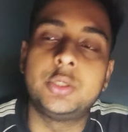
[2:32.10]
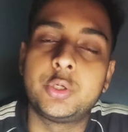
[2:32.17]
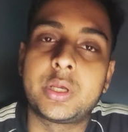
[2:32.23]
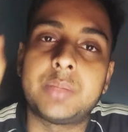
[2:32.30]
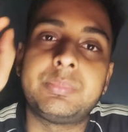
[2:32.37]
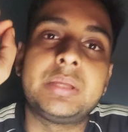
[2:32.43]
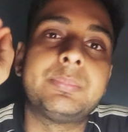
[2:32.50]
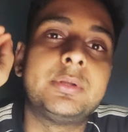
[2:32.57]
you
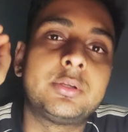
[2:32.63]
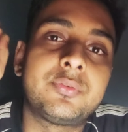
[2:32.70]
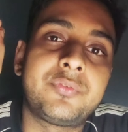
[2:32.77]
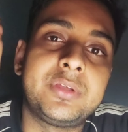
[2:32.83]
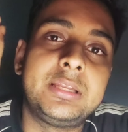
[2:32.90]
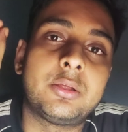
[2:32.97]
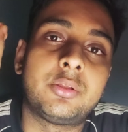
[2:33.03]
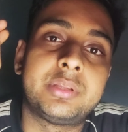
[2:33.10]
can be able to
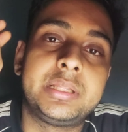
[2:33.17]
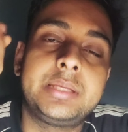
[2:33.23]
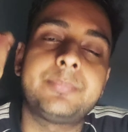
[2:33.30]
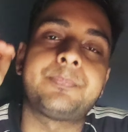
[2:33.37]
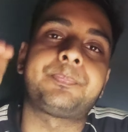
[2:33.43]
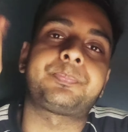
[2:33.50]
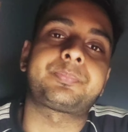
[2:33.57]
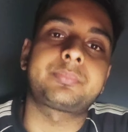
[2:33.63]
feel on the
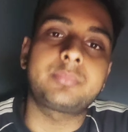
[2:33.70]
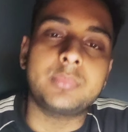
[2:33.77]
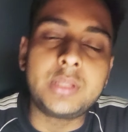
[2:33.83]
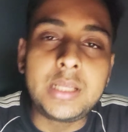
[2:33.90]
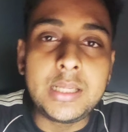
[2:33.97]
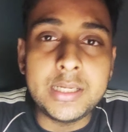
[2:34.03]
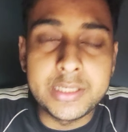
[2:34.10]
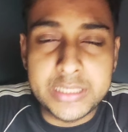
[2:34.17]

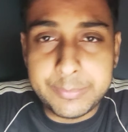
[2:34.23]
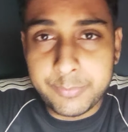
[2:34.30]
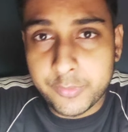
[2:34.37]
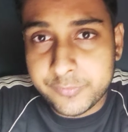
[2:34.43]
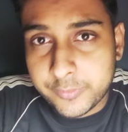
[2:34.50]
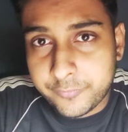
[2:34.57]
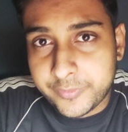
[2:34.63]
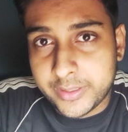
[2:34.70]
tip
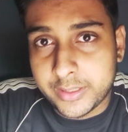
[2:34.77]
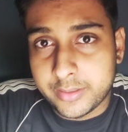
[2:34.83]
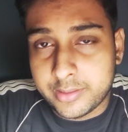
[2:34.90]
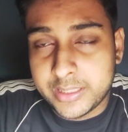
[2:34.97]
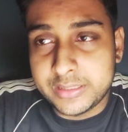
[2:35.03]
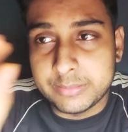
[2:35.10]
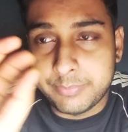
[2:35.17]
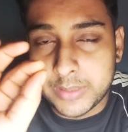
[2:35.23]
of your finger,
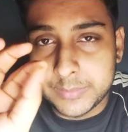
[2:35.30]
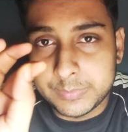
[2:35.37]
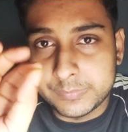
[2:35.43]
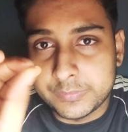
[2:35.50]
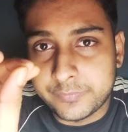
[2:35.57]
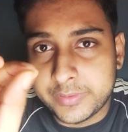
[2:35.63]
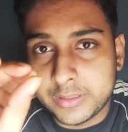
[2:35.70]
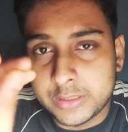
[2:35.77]
right? The pulp of
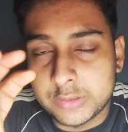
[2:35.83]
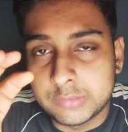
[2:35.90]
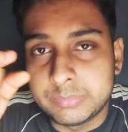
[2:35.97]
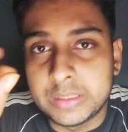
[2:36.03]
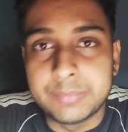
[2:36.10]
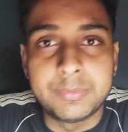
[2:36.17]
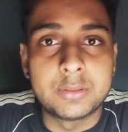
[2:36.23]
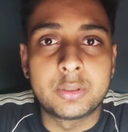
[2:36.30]
your finger, you'll
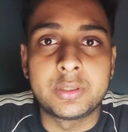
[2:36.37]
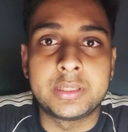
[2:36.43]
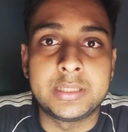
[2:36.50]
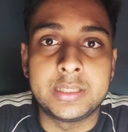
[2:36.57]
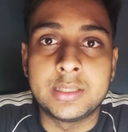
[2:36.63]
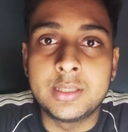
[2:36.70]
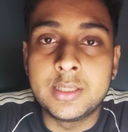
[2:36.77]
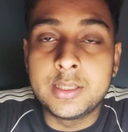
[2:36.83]
be able to
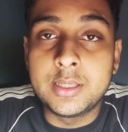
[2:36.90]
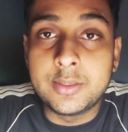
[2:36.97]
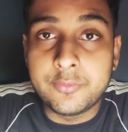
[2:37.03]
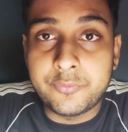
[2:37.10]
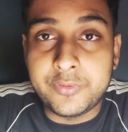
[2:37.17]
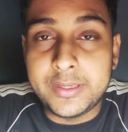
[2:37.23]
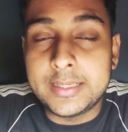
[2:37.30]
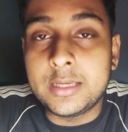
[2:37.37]

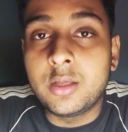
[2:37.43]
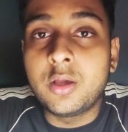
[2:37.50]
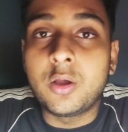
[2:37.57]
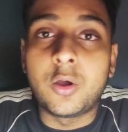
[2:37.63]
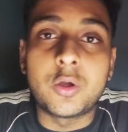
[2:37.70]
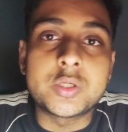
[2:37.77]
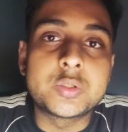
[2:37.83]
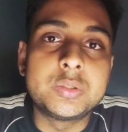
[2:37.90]
feel,
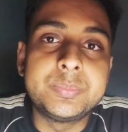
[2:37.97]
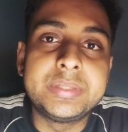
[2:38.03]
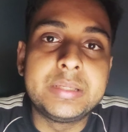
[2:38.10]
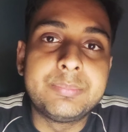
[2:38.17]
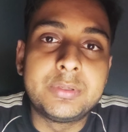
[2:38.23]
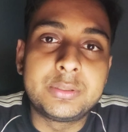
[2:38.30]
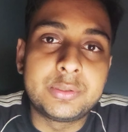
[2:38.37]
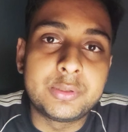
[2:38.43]
or you'll be
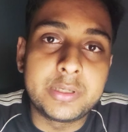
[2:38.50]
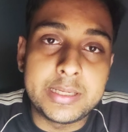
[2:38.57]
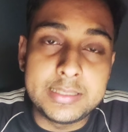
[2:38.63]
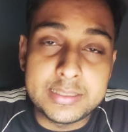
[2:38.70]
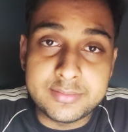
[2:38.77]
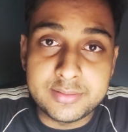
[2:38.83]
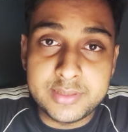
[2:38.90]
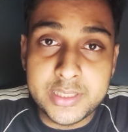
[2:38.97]
able to
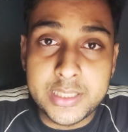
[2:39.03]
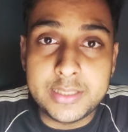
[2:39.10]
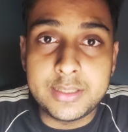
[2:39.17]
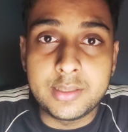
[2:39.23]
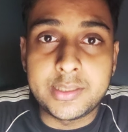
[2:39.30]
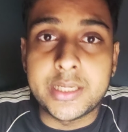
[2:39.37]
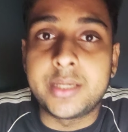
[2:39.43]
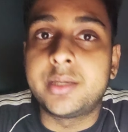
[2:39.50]

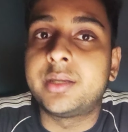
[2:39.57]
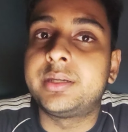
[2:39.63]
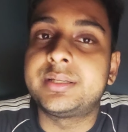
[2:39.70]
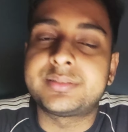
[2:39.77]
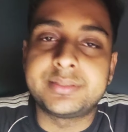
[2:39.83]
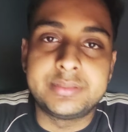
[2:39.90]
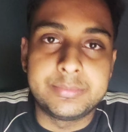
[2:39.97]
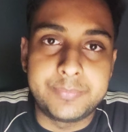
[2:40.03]
elicit
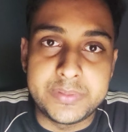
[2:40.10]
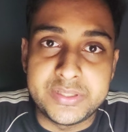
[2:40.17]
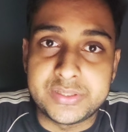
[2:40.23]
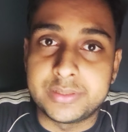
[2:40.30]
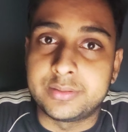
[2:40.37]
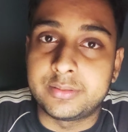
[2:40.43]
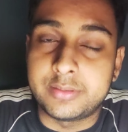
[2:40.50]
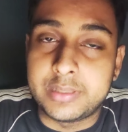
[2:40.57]
tenderness in the
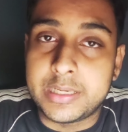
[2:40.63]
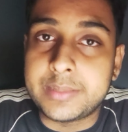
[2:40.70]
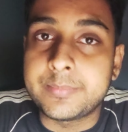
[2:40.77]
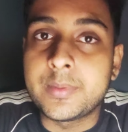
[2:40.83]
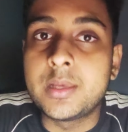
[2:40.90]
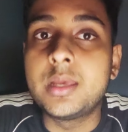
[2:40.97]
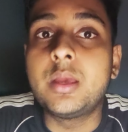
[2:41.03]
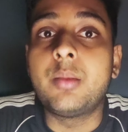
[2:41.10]
patient, right?
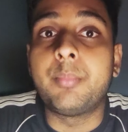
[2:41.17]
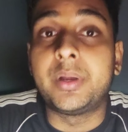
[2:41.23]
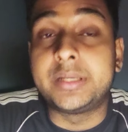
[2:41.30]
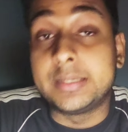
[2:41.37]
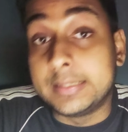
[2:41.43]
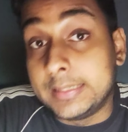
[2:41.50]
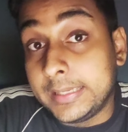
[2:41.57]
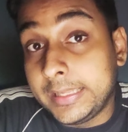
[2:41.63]
But
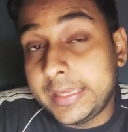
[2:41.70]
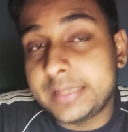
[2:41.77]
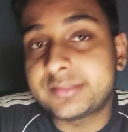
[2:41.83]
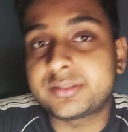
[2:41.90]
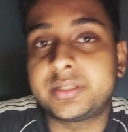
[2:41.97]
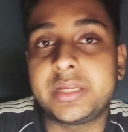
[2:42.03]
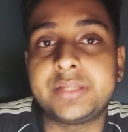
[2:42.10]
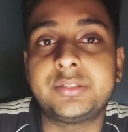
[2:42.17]
in late
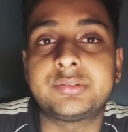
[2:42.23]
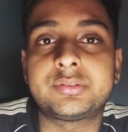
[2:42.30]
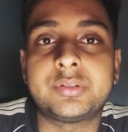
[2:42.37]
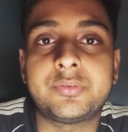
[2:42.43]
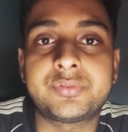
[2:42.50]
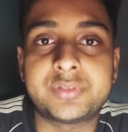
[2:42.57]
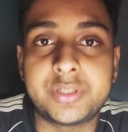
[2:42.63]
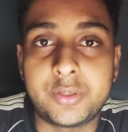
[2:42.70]
stages
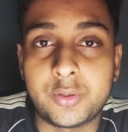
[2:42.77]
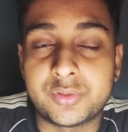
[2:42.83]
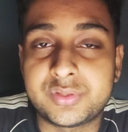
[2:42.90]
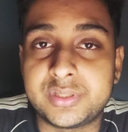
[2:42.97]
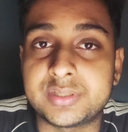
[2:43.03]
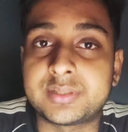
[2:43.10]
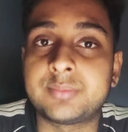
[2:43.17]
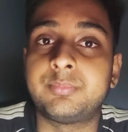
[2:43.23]
of
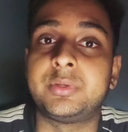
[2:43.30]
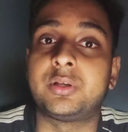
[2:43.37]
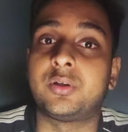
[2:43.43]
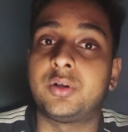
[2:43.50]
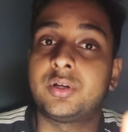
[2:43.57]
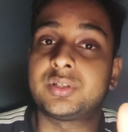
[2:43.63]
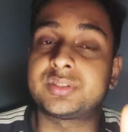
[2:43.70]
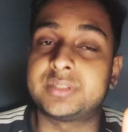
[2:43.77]
cirrhosis,
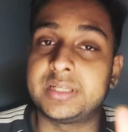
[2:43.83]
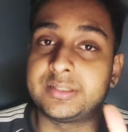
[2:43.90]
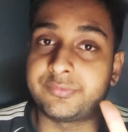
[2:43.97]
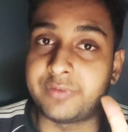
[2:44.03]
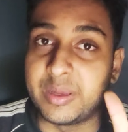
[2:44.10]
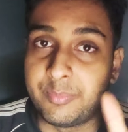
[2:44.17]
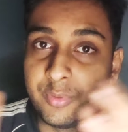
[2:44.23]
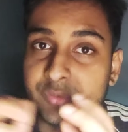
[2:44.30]
because there is
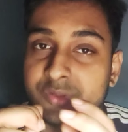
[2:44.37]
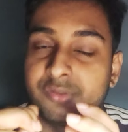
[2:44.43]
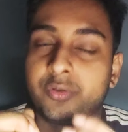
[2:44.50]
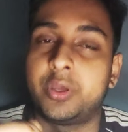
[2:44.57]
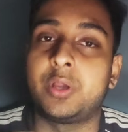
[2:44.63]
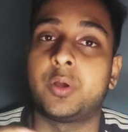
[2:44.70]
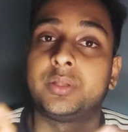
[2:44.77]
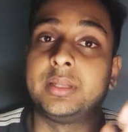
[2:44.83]
fibrosis
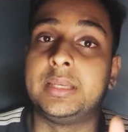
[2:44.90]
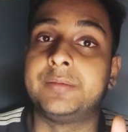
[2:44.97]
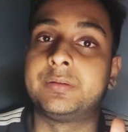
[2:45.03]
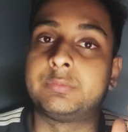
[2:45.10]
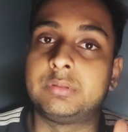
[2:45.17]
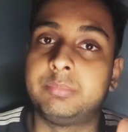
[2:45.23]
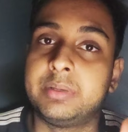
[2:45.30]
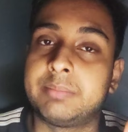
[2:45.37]
going on, the liver
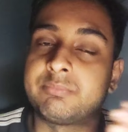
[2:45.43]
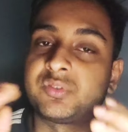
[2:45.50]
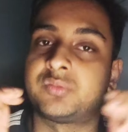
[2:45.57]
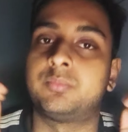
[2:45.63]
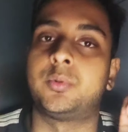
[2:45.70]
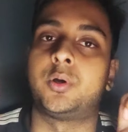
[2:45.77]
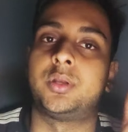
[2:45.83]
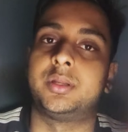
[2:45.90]
will become
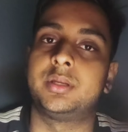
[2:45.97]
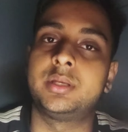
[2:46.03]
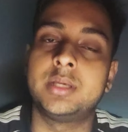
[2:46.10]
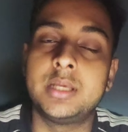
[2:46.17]
smaller.